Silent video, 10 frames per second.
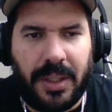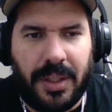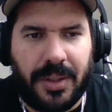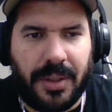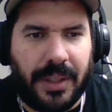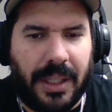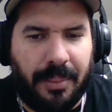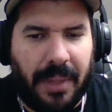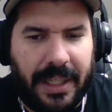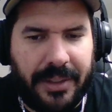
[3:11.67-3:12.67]
So yeah,
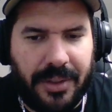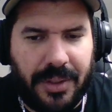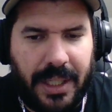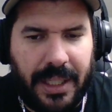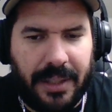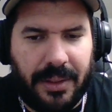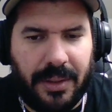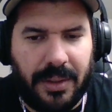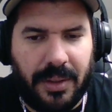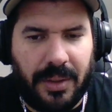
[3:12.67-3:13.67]
black just can't
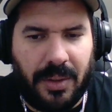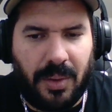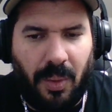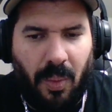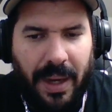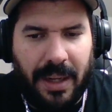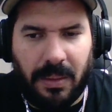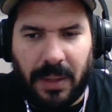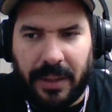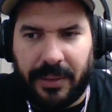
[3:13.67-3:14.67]
wait
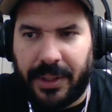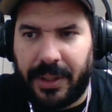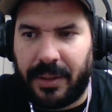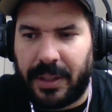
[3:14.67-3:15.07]
around here.